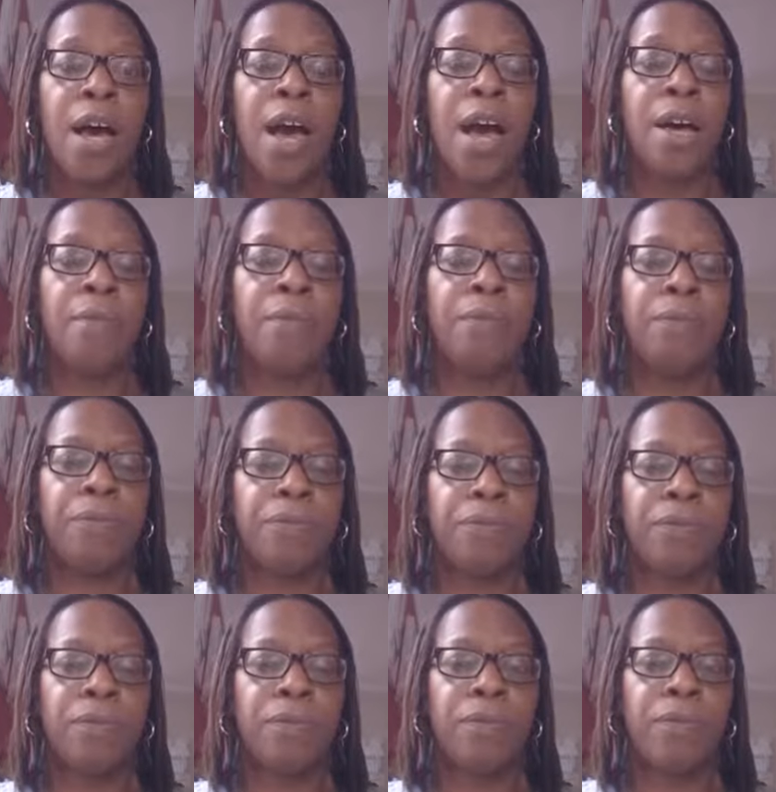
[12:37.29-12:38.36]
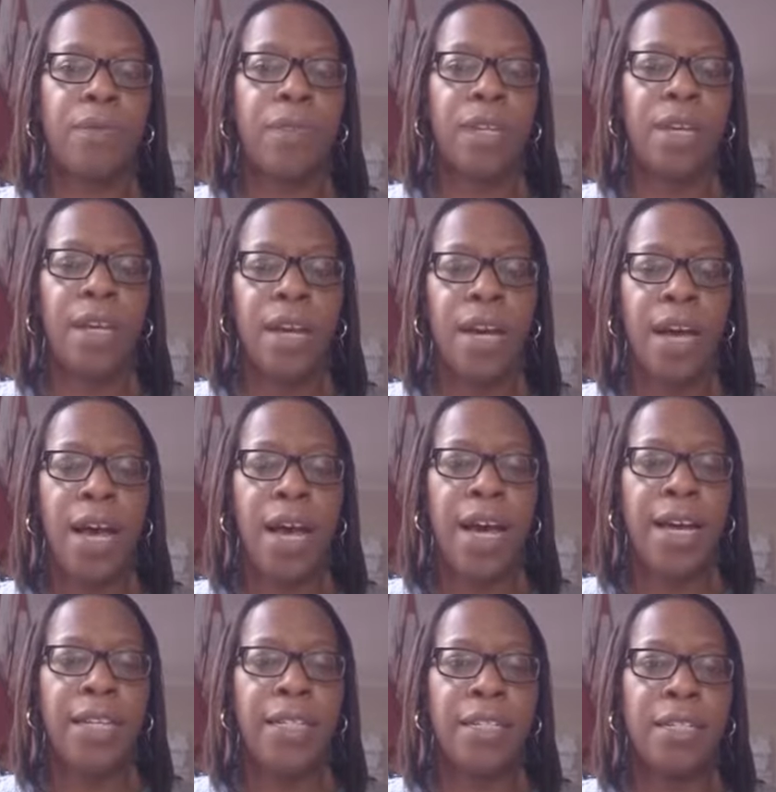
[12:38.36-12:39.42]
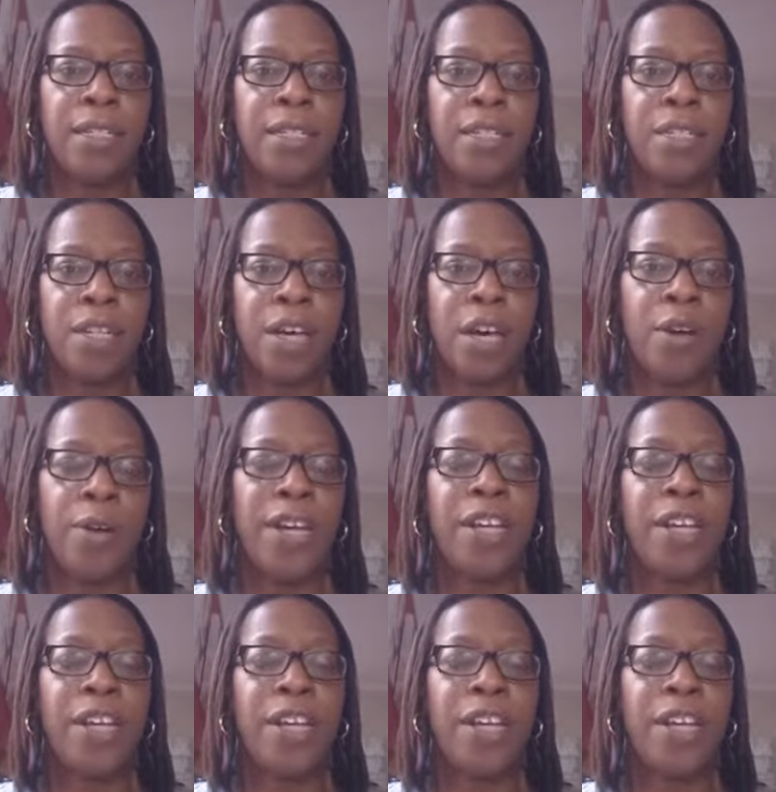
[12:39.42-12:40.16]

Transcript: Um, and so,